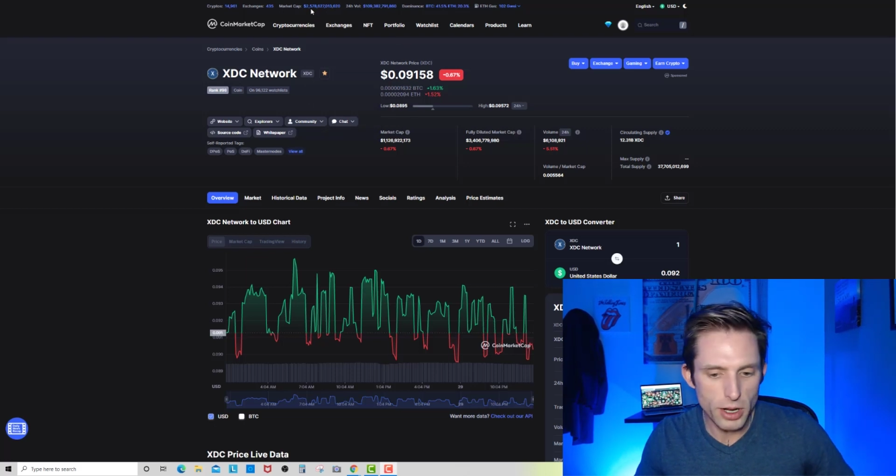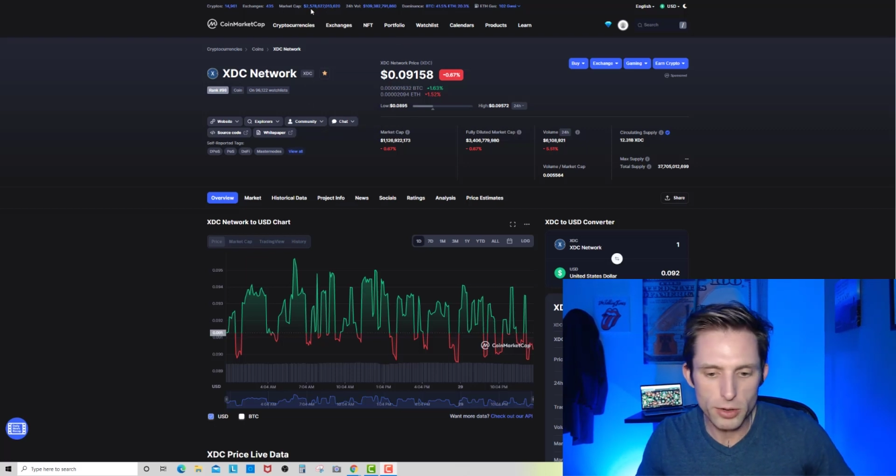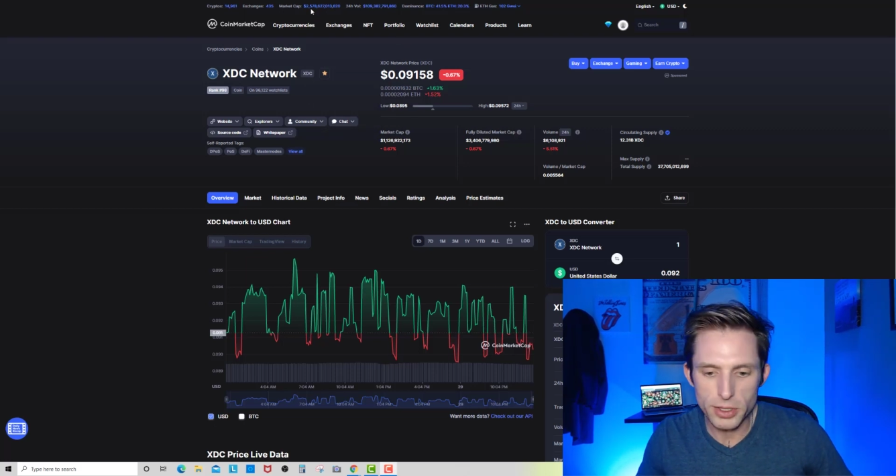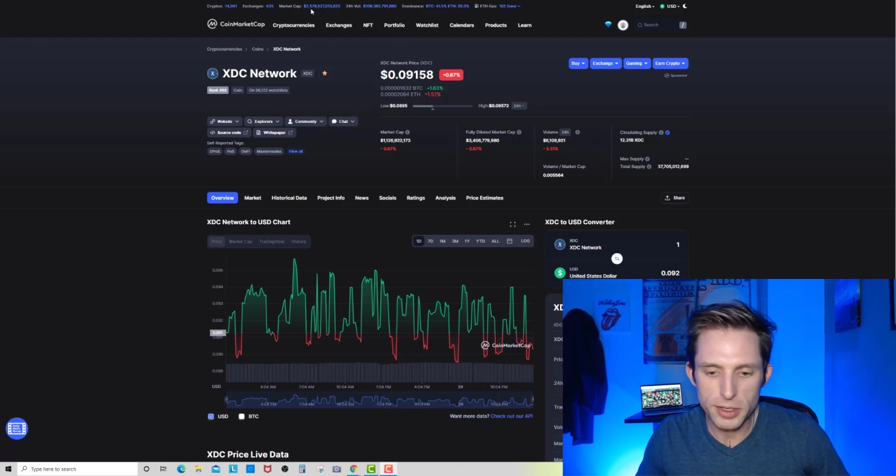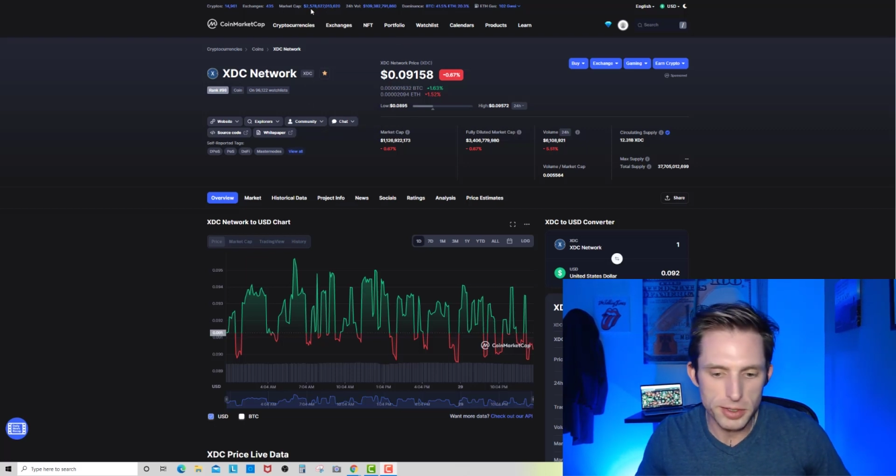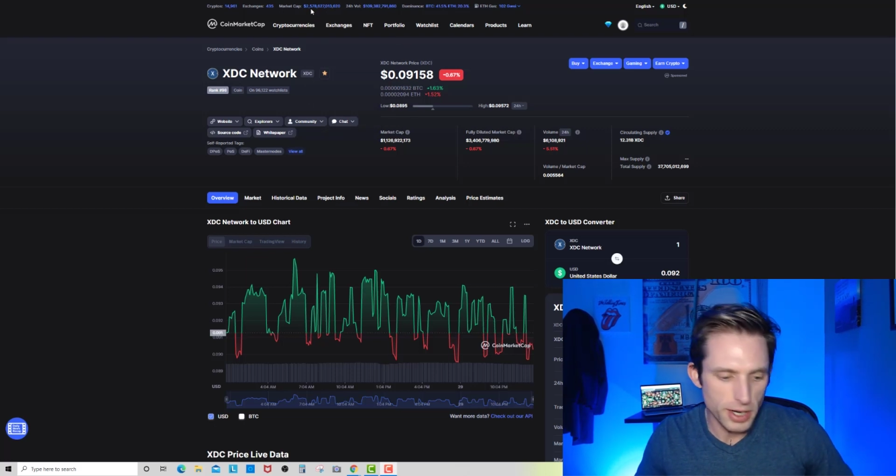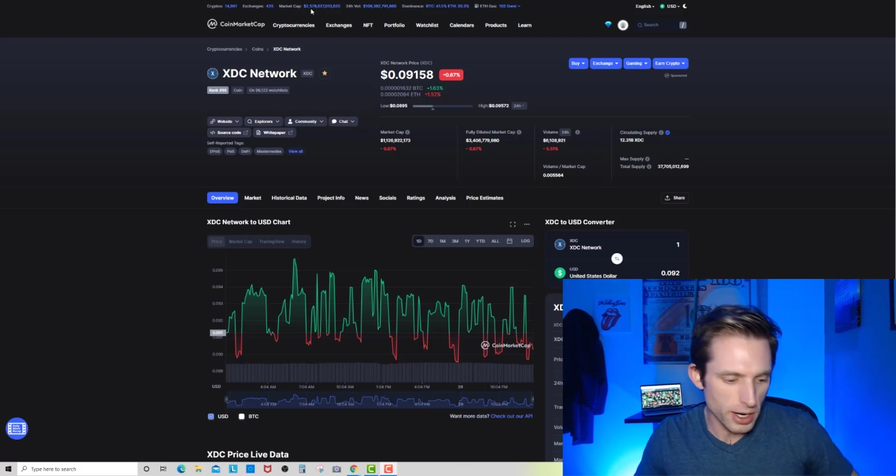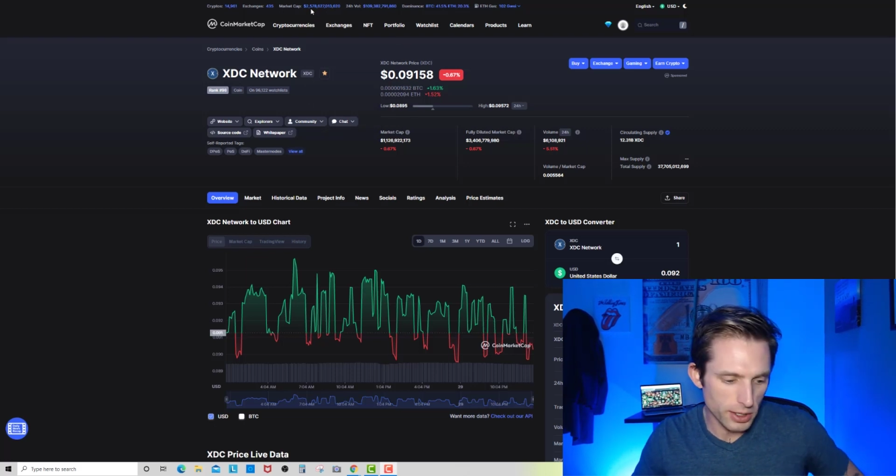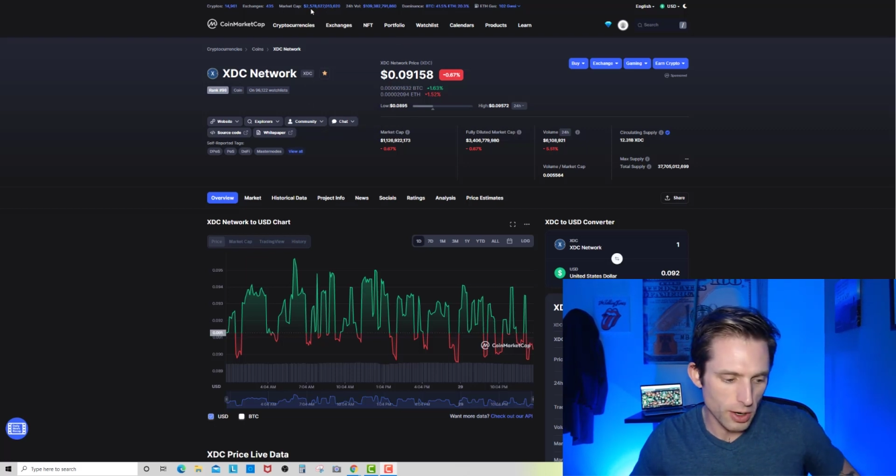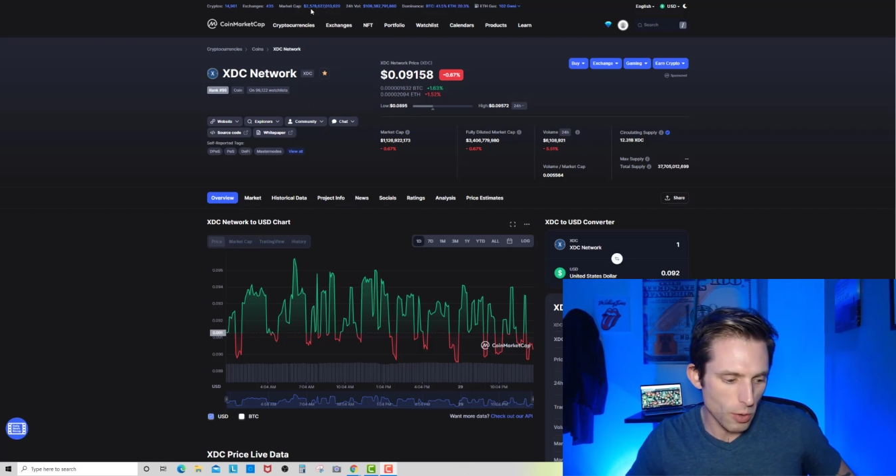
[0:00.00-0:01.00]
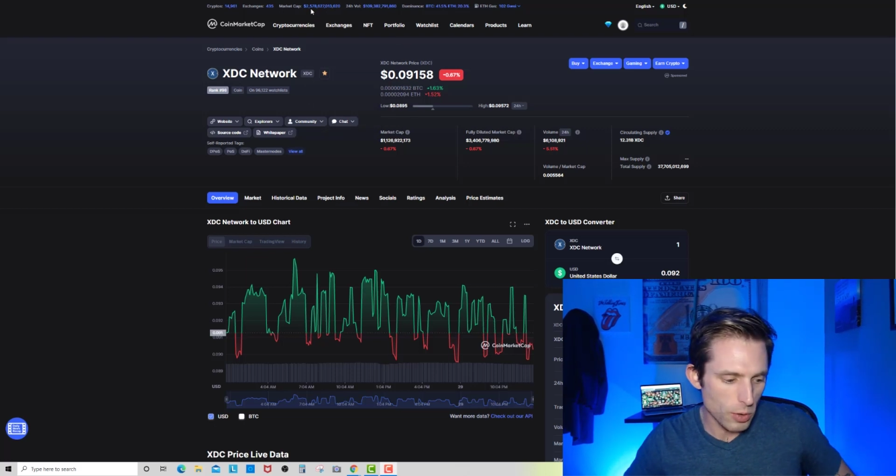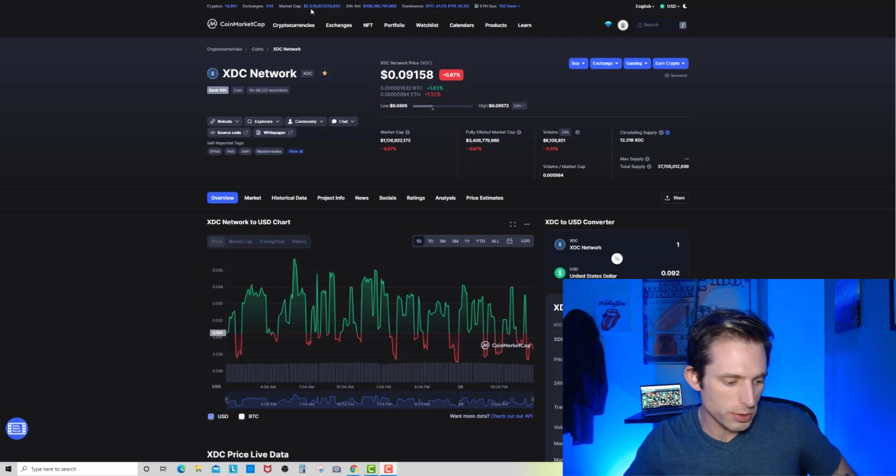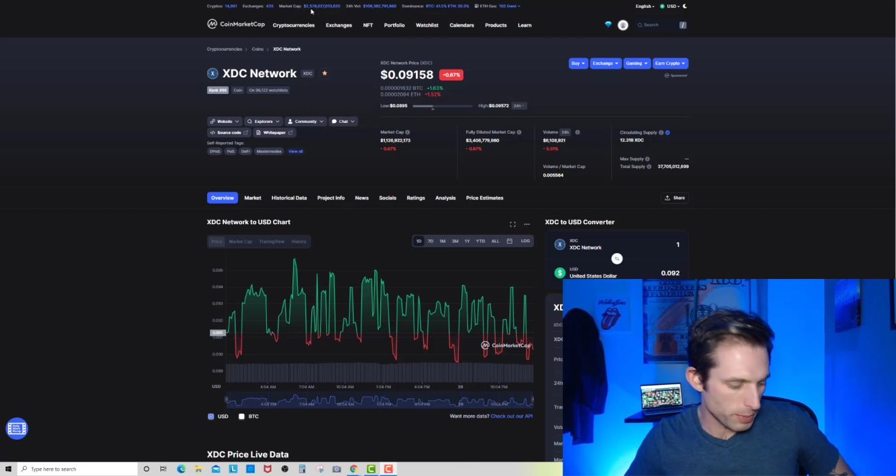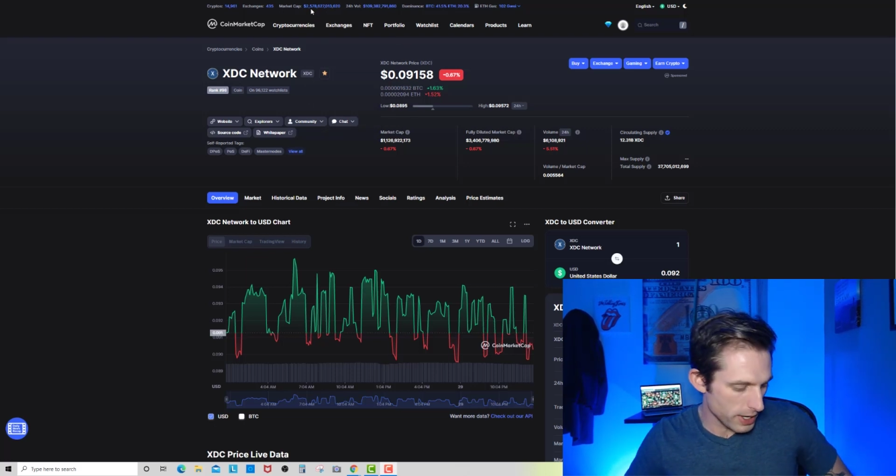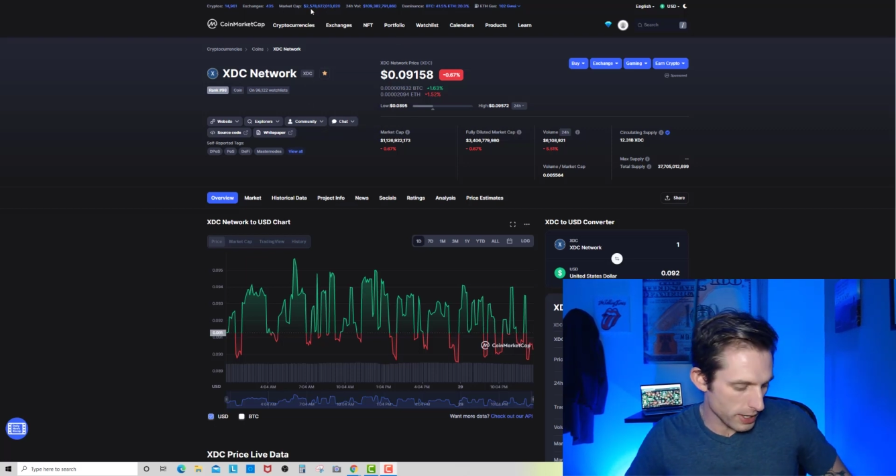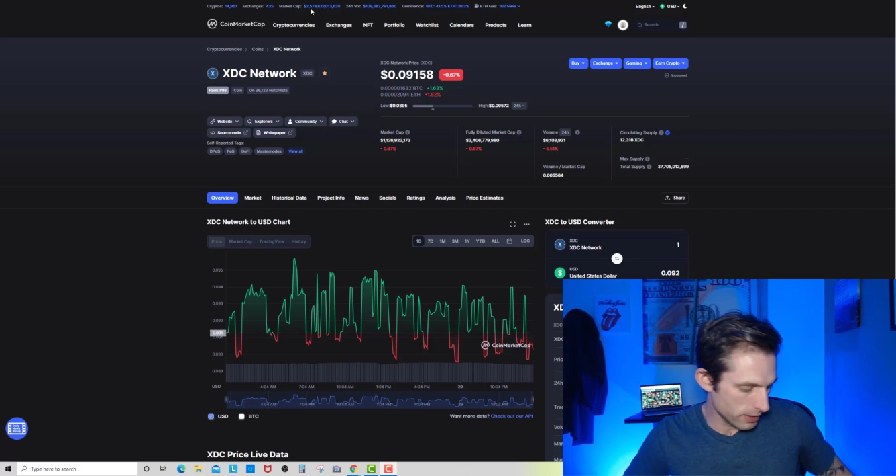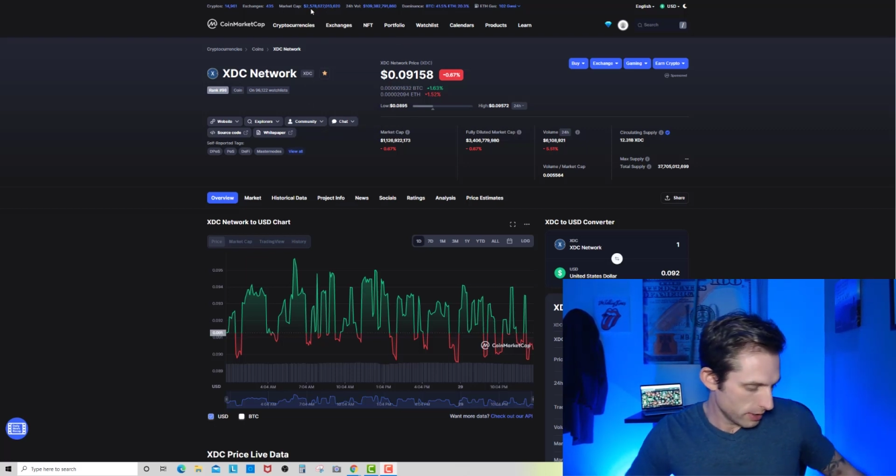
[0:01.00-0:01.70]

know that it's not going to always be.